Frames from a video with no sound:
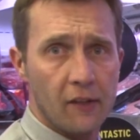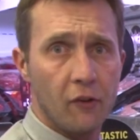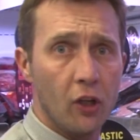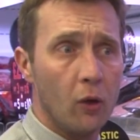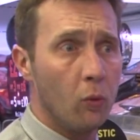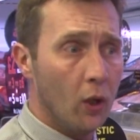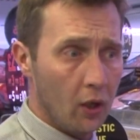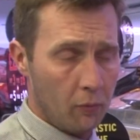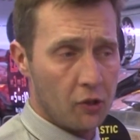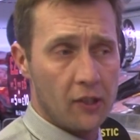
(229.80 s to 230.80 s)
even though
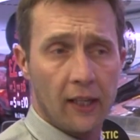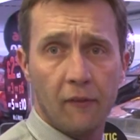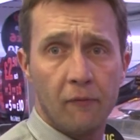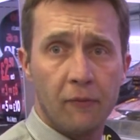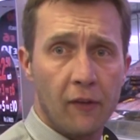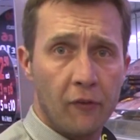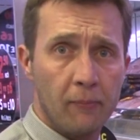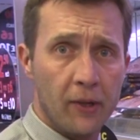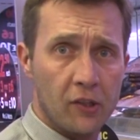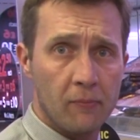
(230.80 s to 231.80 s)
we still have
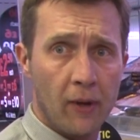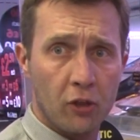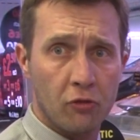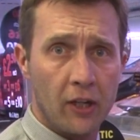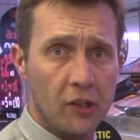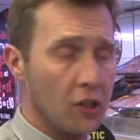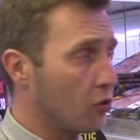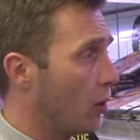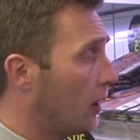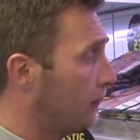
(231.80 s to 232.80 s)
different mix and match ranges
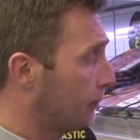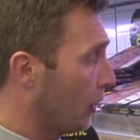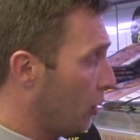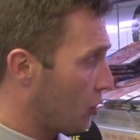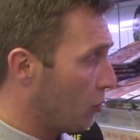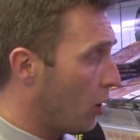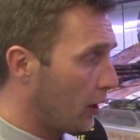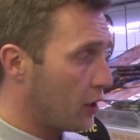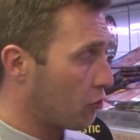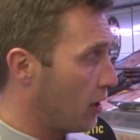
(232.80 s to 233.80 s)
as well. So all
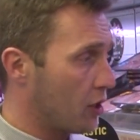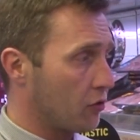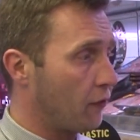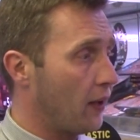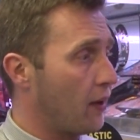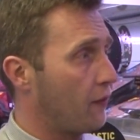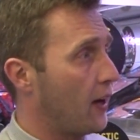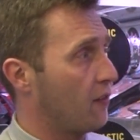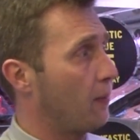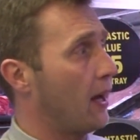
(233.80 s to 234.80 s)
these trays are a flat
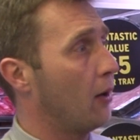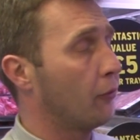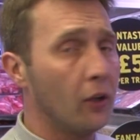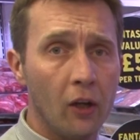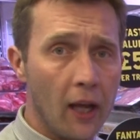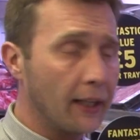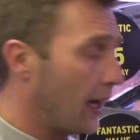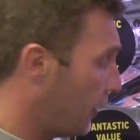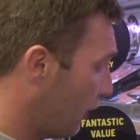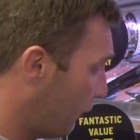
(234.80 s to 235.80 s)
£5. Again, a